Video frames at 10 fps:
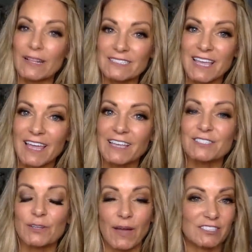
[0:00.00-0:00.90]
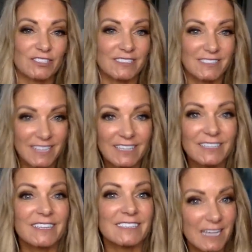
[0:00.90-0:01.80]
Wednesday. So actually,
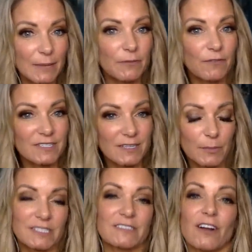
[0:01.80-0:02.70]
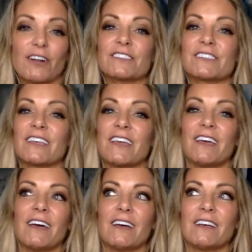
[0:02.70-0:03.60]
technically a day before Summit starts,
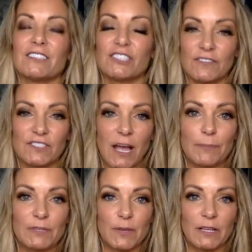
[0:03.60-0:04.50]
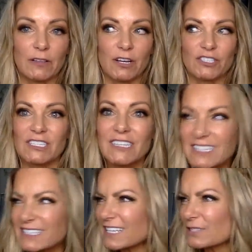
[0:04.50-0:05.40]
Shift Shop is being launched.
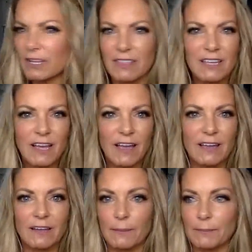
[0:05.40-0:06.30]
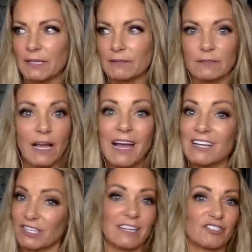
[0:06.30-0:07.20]
At least that's what I think. I mean,
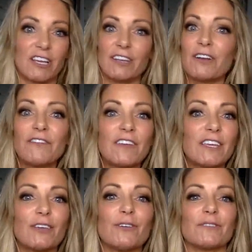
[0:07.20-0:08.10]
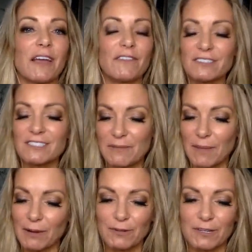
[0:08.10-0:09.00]
gosh, again, check your FAQ. Never take
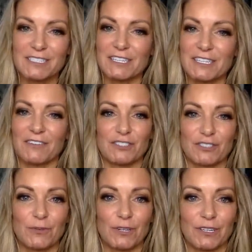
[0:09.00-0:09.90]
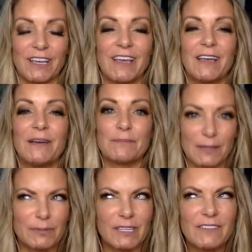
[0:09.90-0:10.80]
my word as the official word.
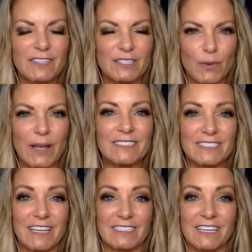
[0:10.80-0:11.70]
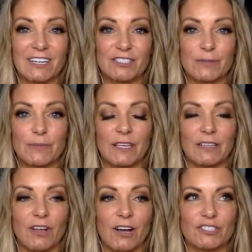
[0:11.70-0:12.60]
But I believe it's Wednesday it's actually
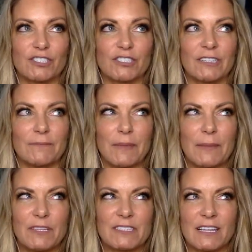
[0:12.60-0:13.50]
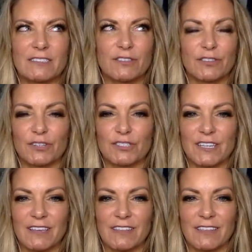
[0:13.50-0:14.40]
being launched. Maybe it's not till
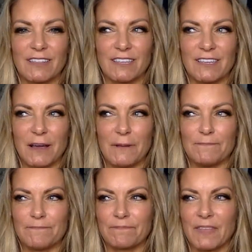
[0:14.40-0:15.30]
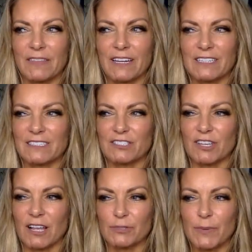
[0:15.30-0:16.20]
Thursday that that it's in
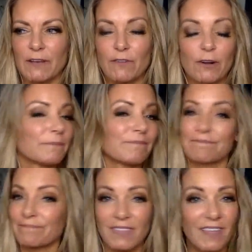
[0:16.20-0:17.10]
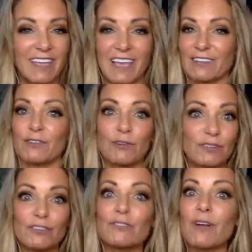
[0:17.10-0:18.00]
challenge pack form. Again, go
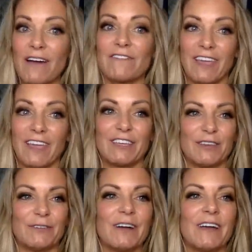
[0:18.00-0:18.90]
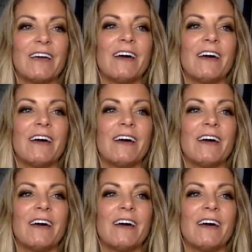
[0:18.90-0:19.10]
to your FAQ.